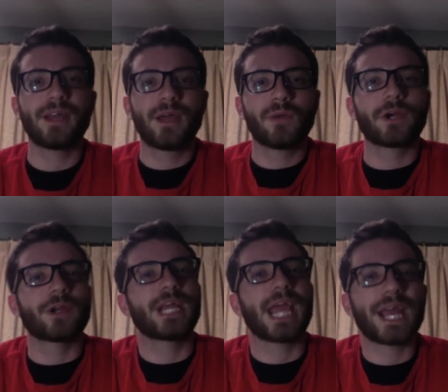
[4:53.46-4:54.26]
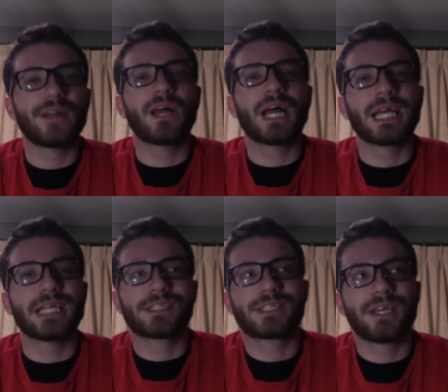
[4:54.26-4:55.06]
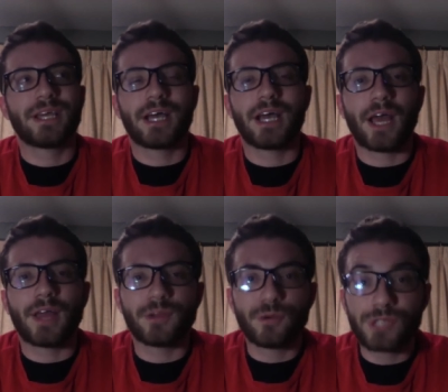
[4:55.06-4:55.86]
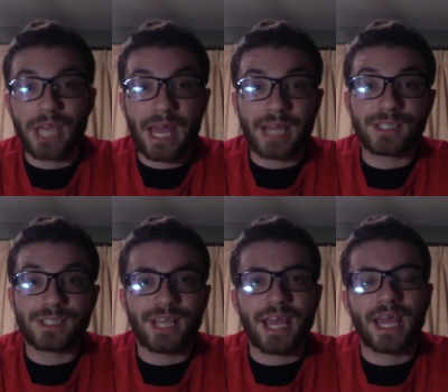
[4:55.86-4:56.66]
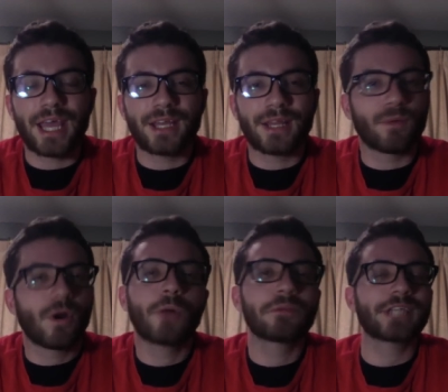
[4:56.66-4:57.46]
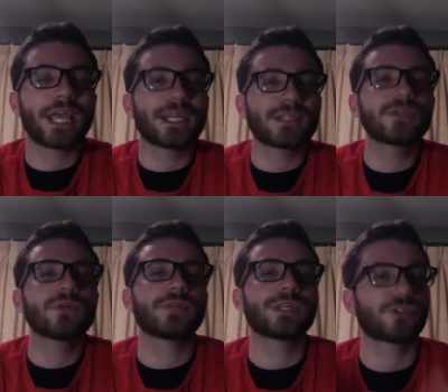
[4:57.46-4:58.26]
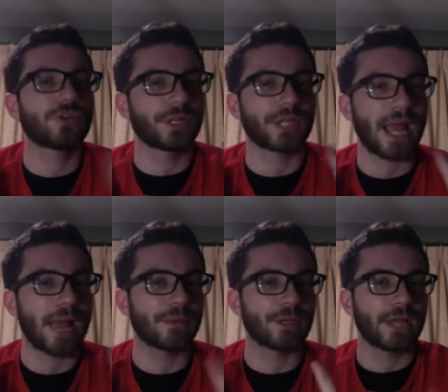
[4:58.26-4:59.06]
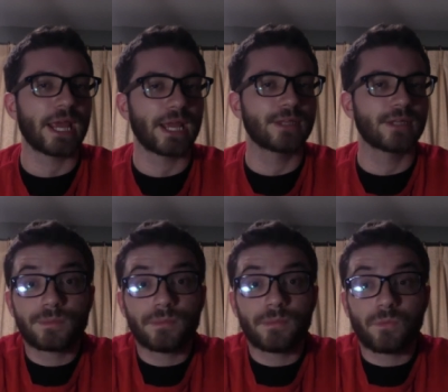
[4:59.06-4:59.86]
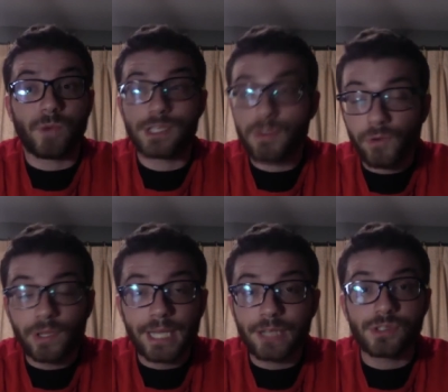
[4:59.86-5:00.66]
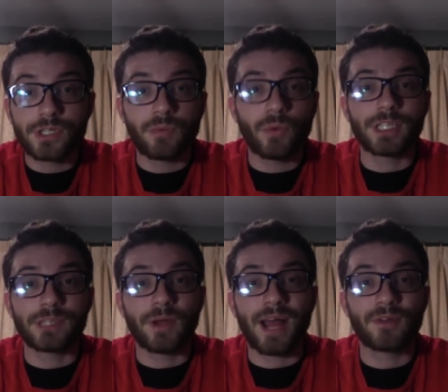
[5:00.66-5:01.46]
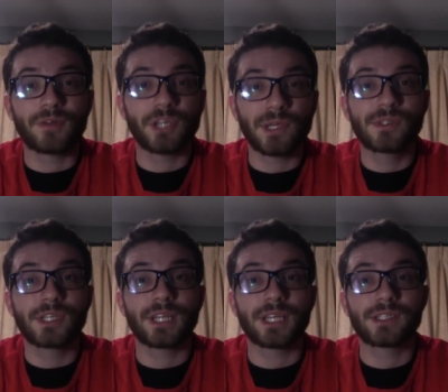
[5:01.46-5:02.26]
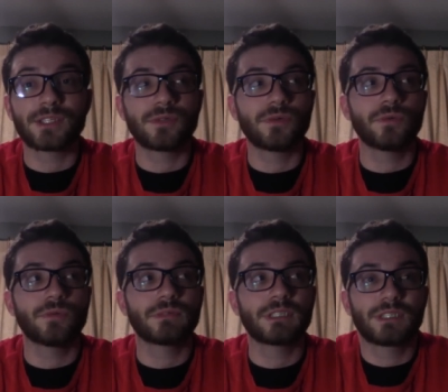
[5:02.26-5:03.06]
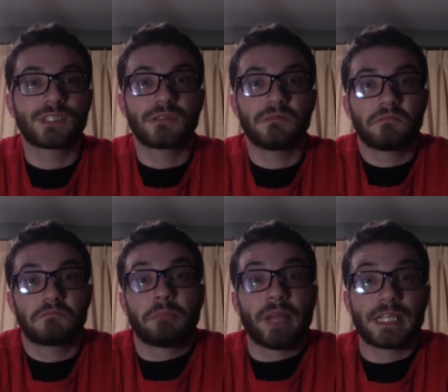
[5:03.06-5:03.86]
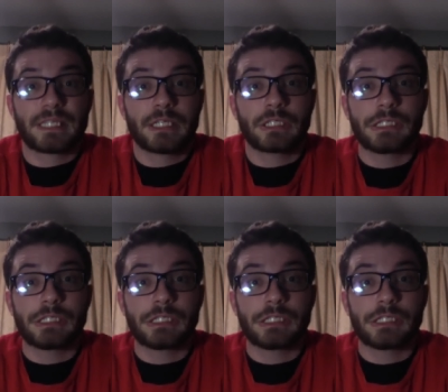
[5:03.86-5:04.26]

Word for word: where he analyzed uh, newscasts and they were all pertaining to this shooting that happened and raised some really interesting points about how they're using this to essentially